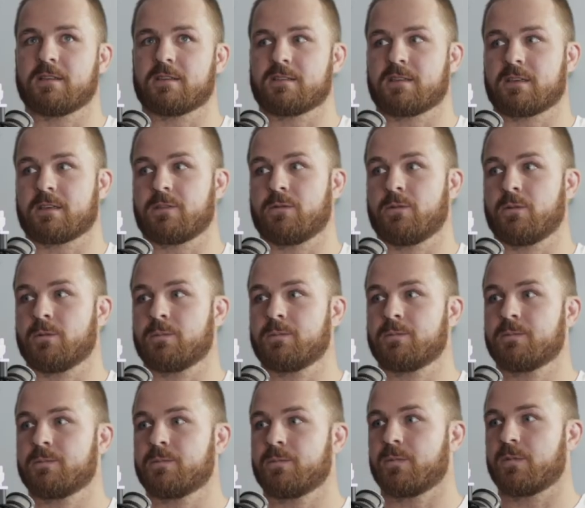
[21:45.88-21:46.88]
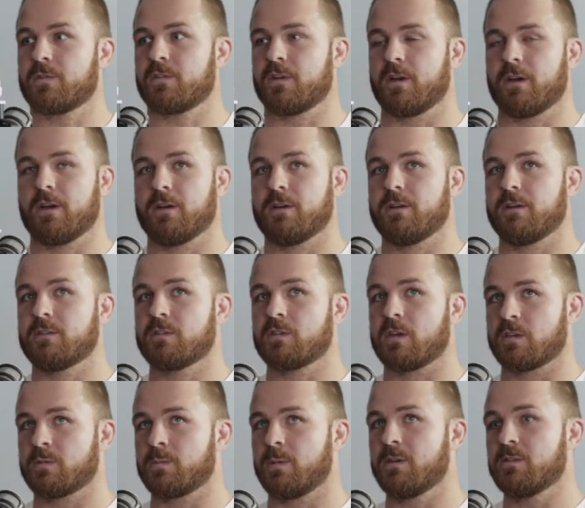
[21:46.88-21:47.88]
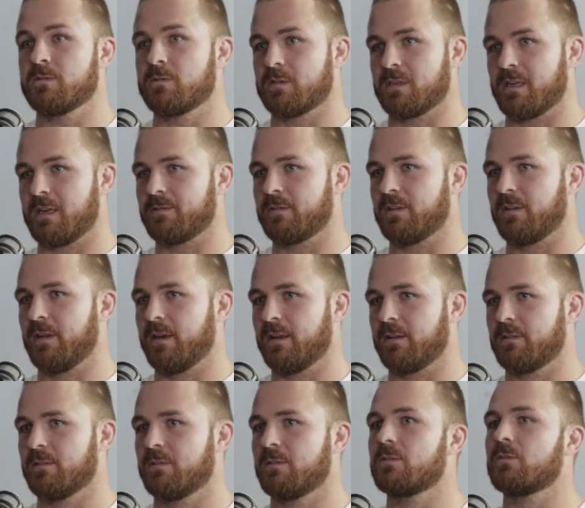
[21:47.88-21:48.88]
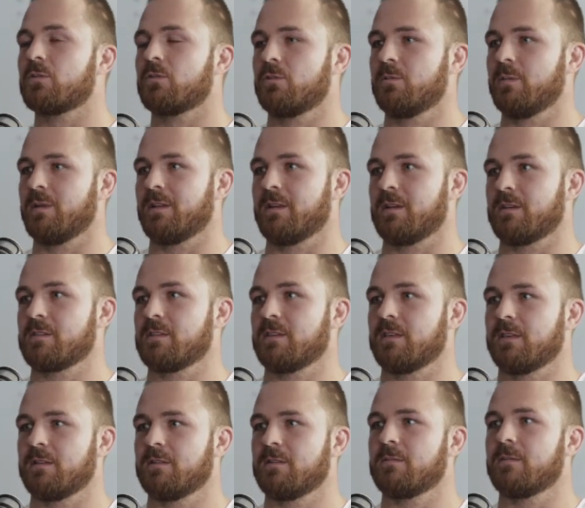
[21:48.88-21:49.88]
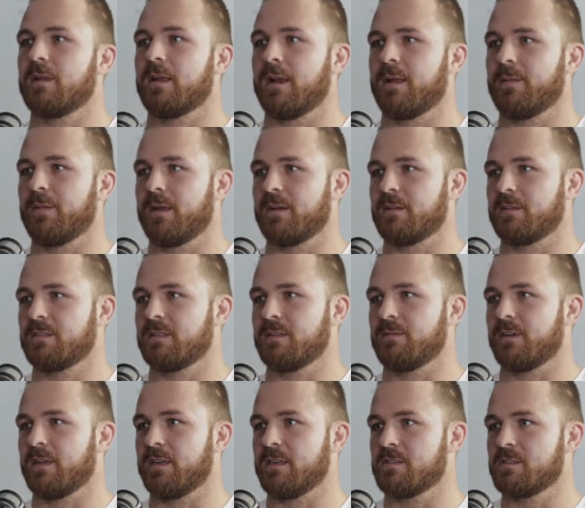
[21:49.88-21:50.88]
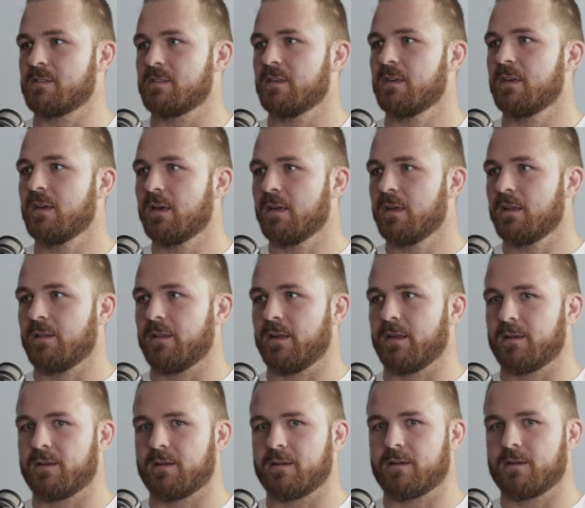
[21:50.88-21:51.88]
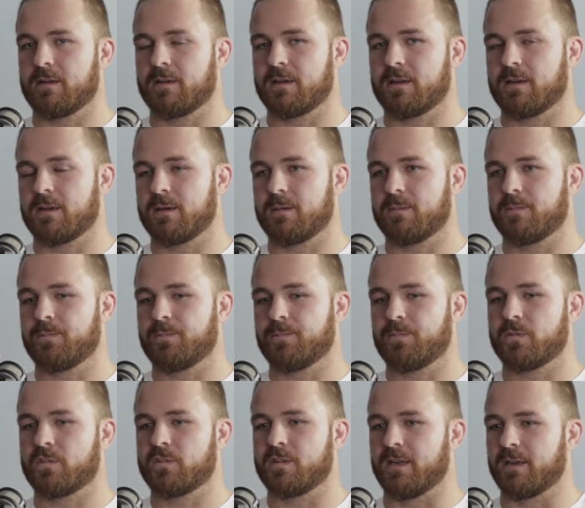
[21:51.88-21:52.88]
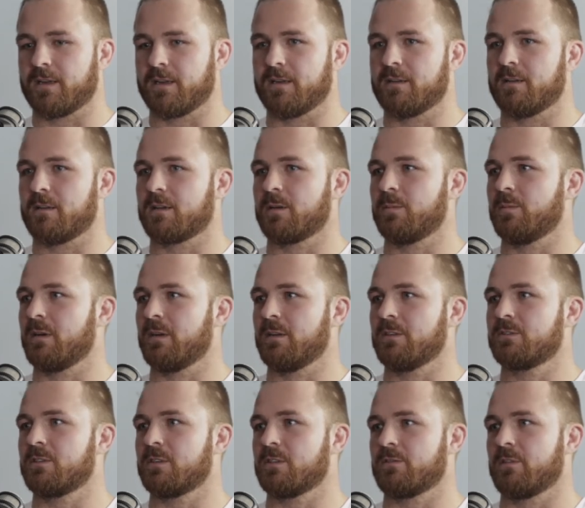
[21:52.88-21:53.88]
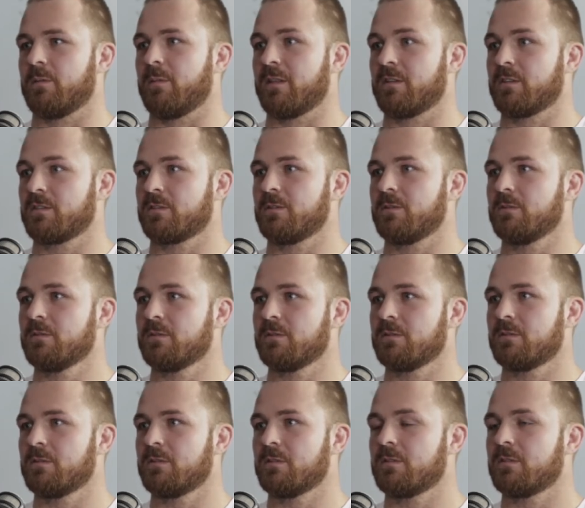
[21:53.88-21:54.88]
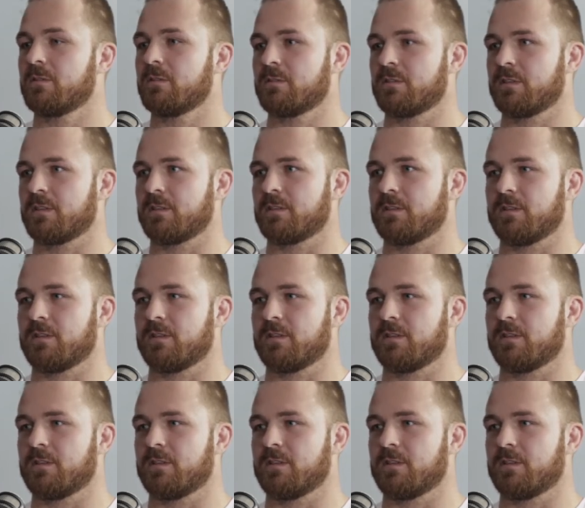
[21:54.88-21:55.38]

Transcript: of sixth form. Okay. So it was, I suppose it was after that tournament that I said they named under-17s that started getting like a bit of interest from other schools. And so